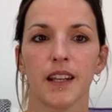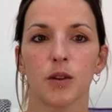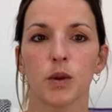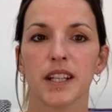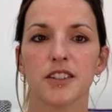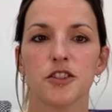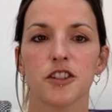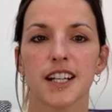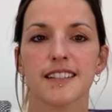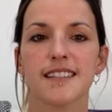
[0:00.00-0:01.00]
We can
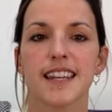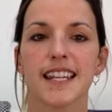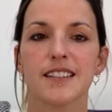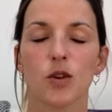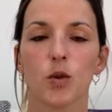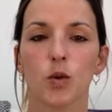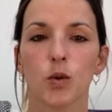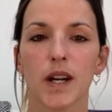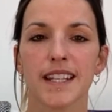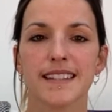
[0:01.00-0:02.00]
trust that he's
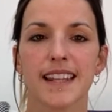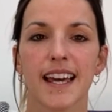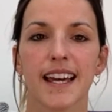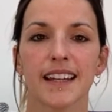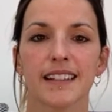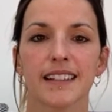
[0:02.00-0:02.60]
always there,